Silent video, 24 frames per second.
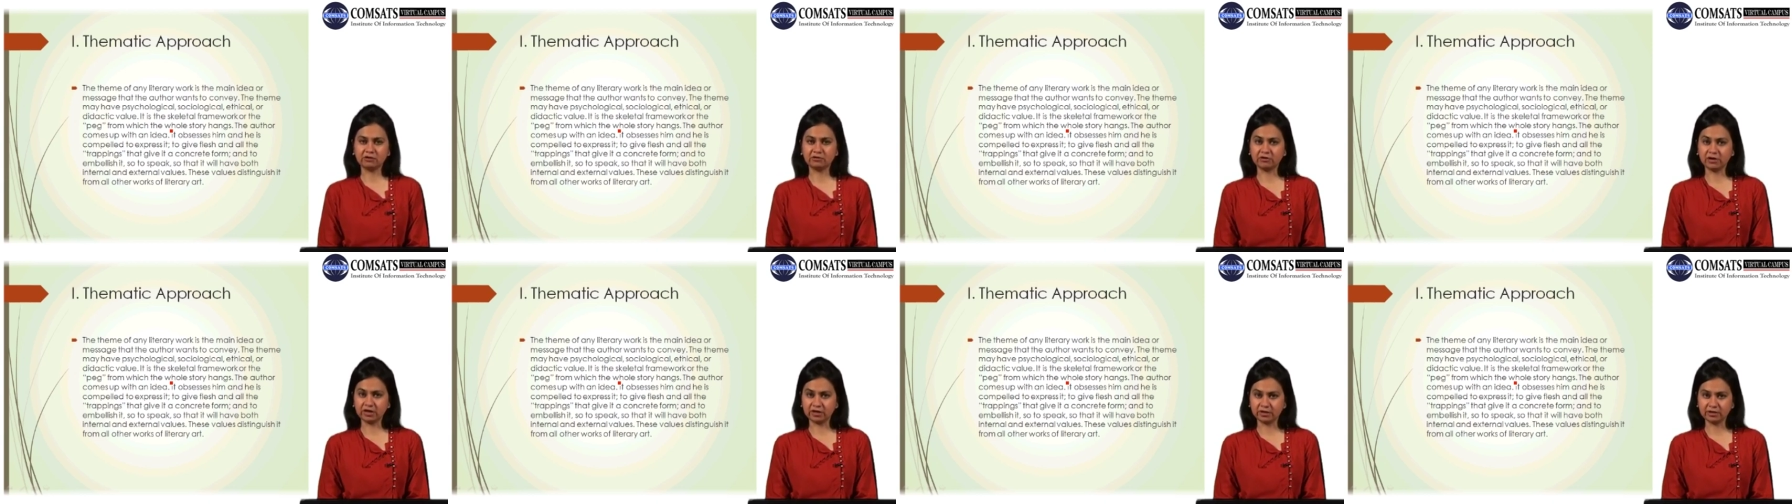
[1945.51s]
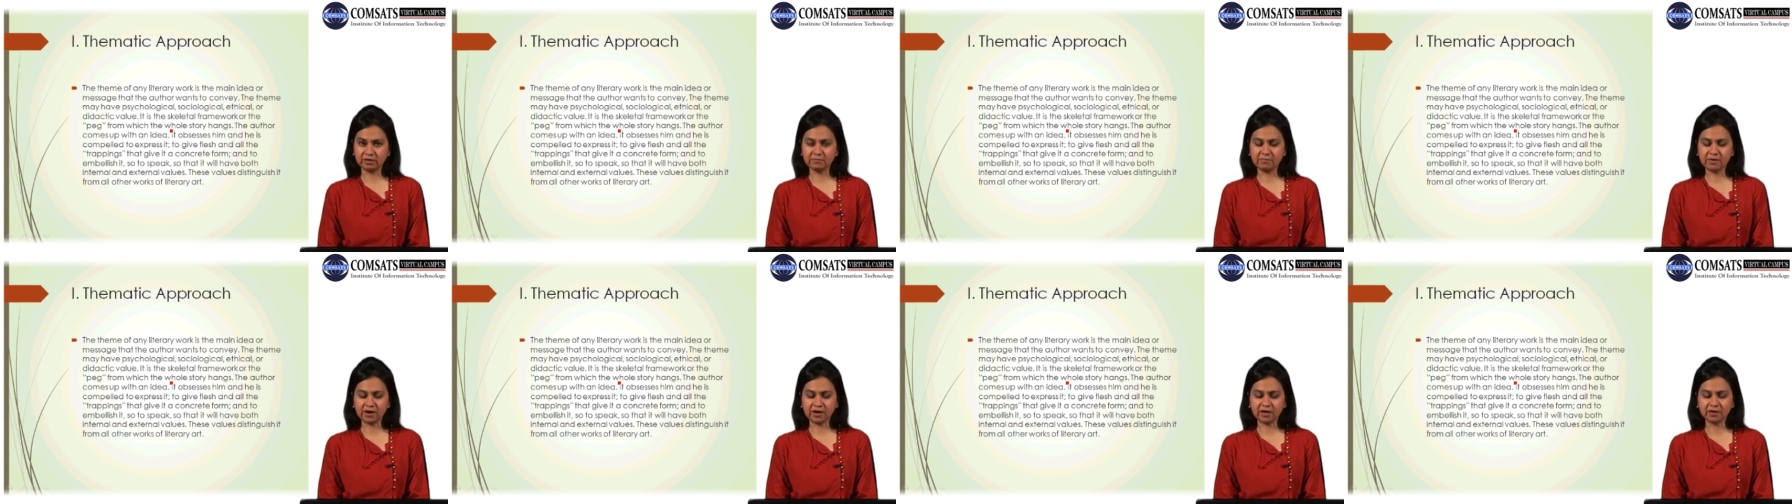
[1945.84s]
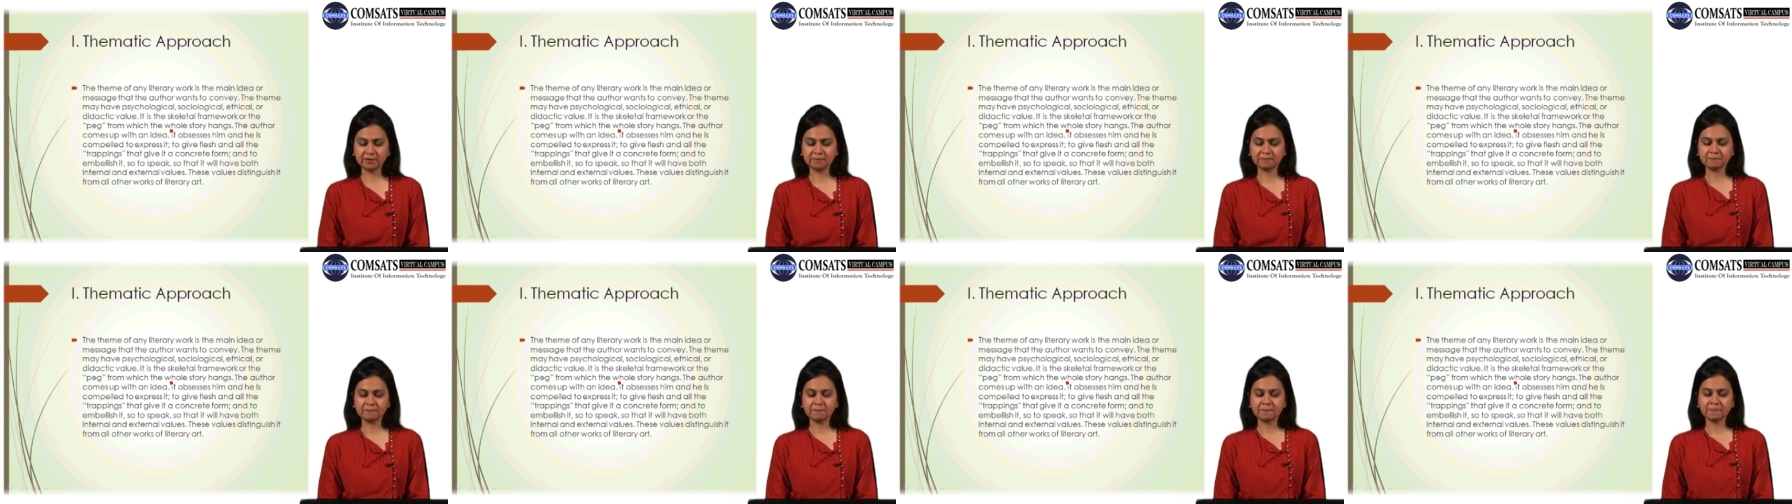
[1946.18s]
attracted
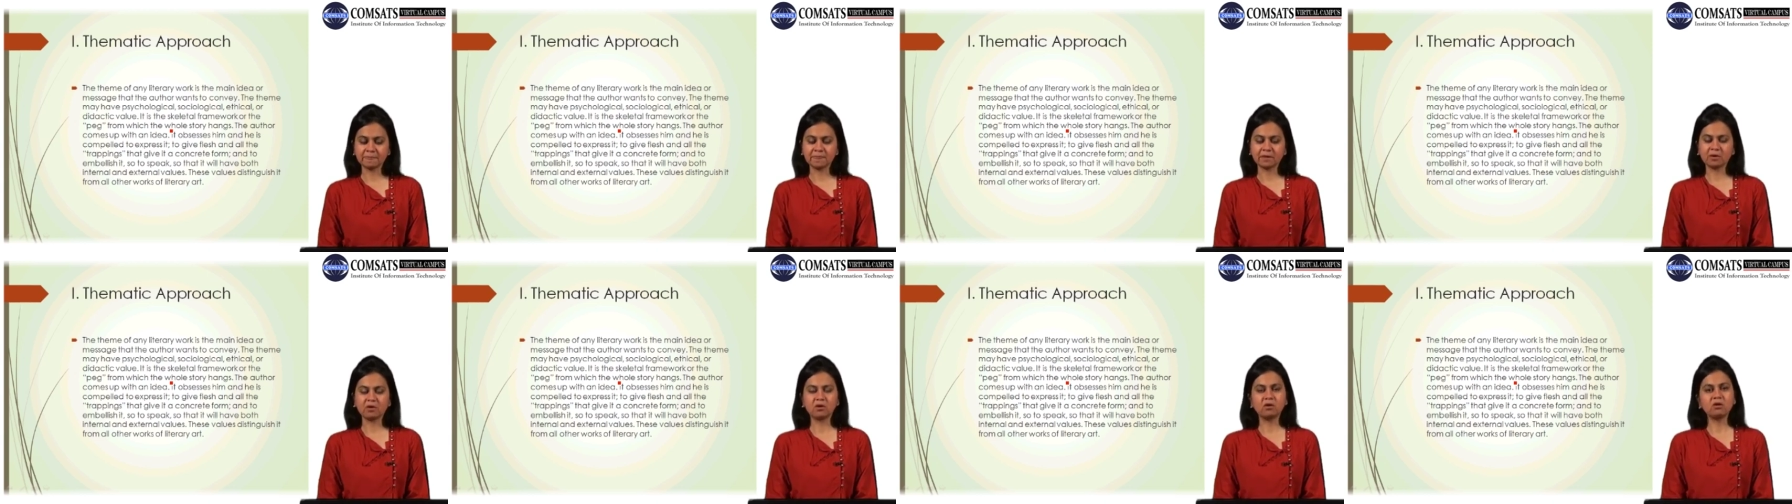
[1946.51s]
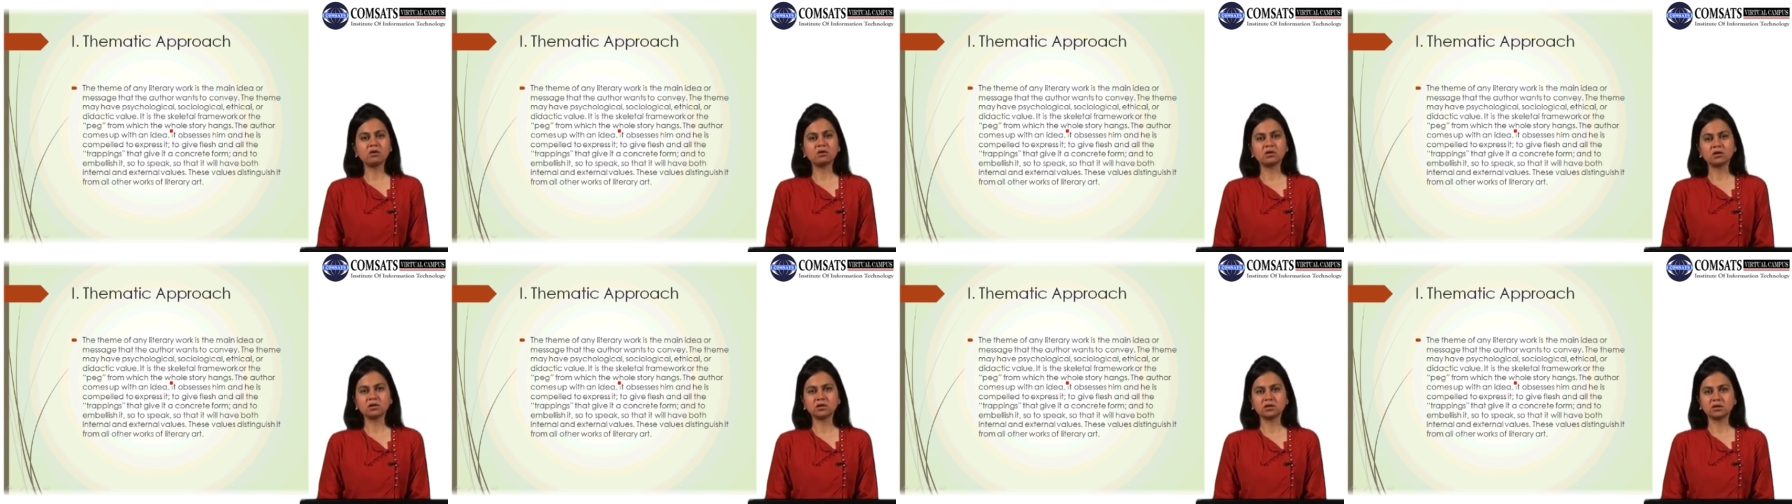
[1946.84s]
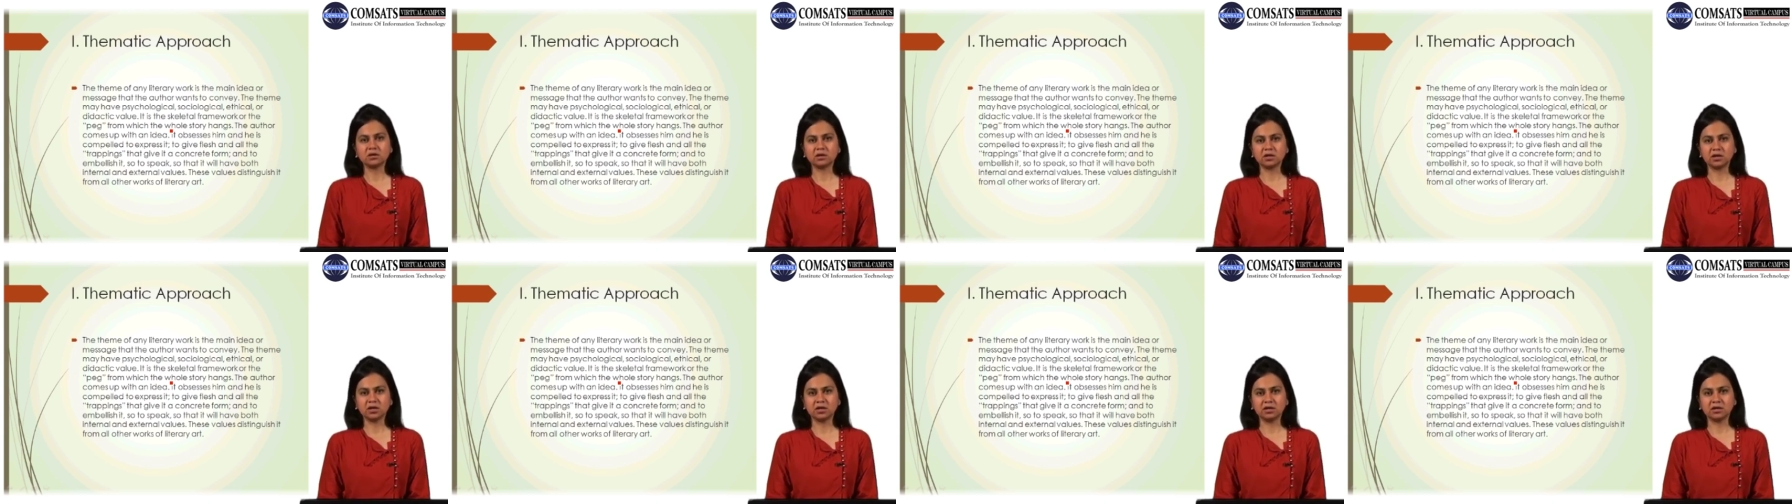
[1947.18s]
by, or
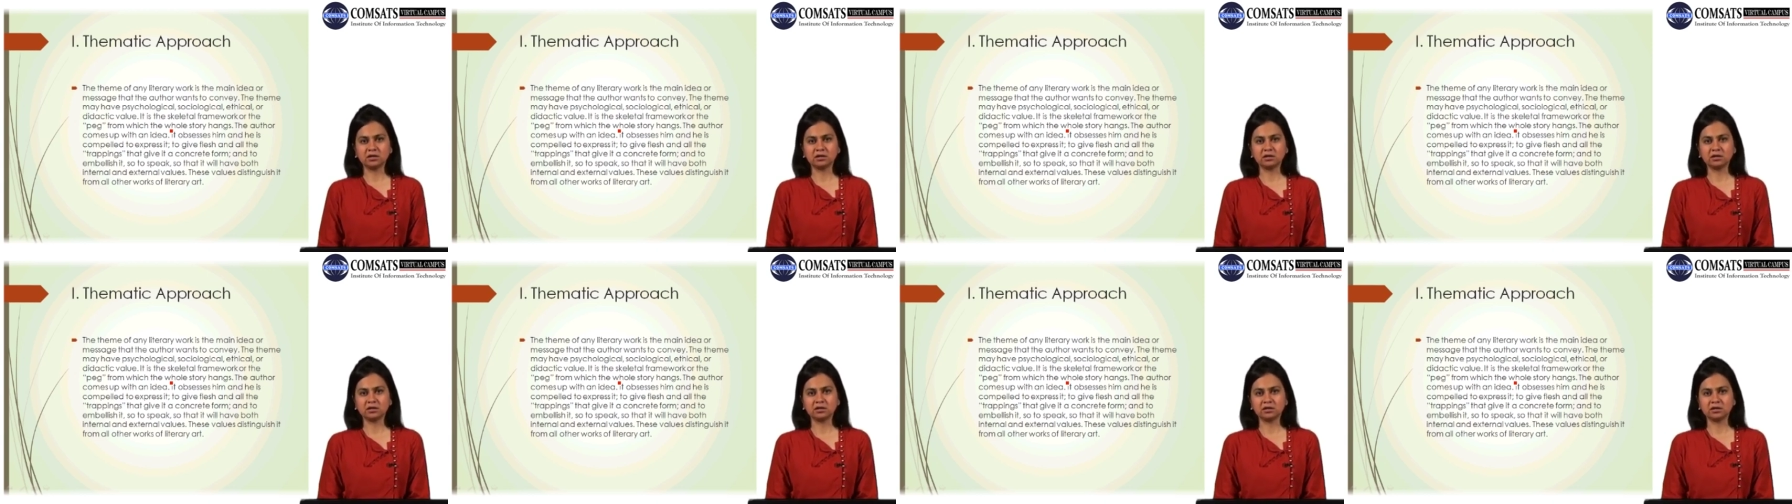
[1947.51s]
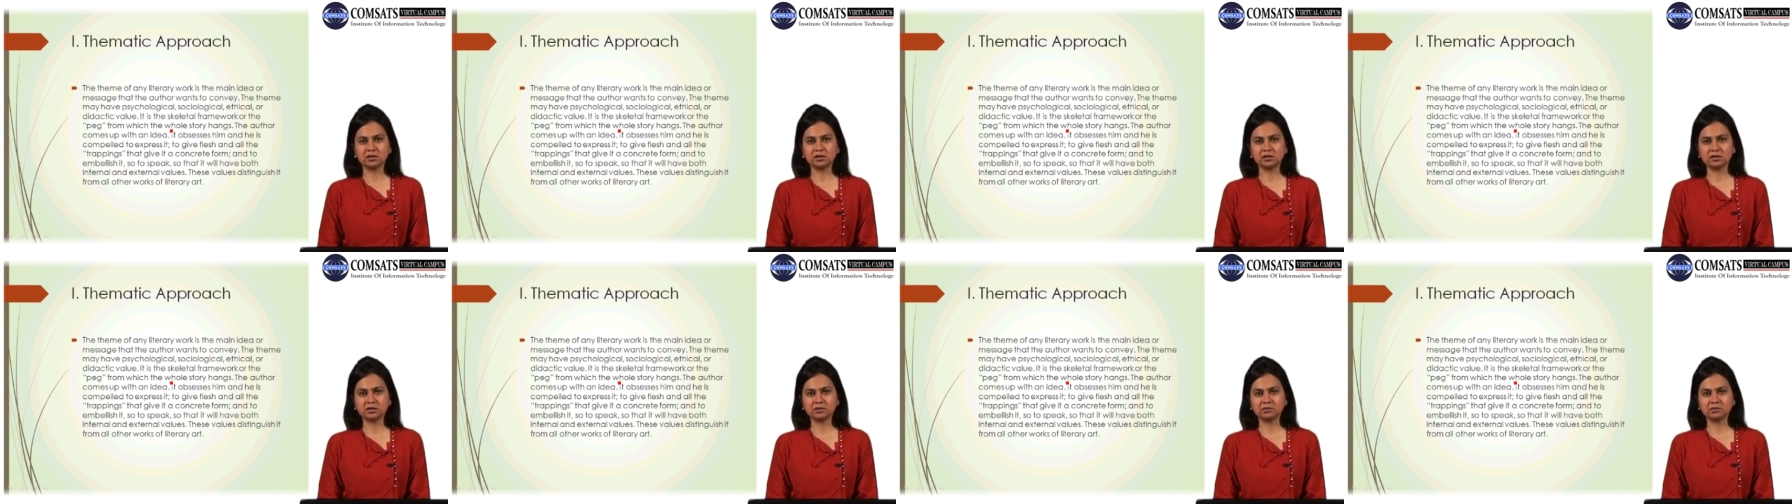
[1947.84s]
in